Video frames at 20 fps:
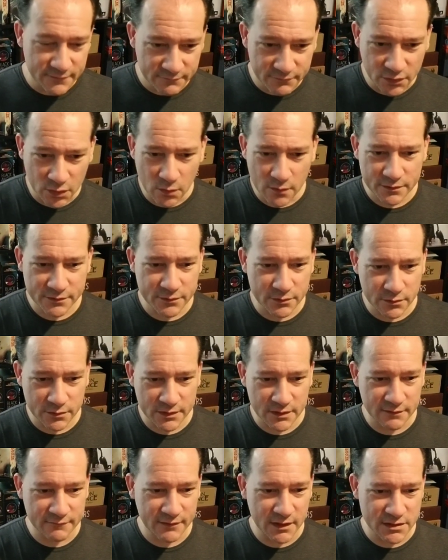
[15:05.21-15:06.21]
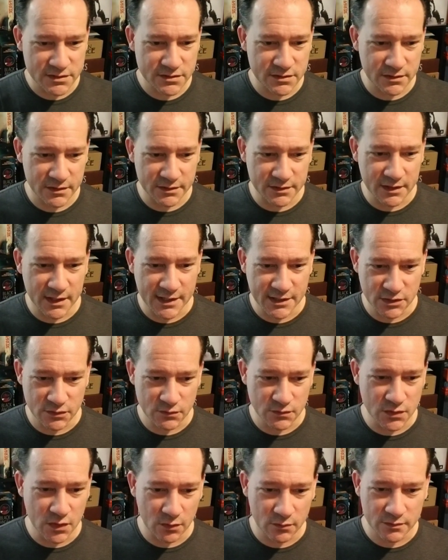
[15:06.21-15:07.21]
you're going through the adventure and
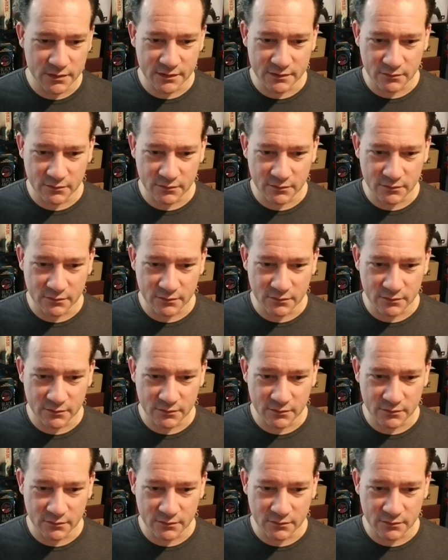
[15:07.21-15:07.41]
you don't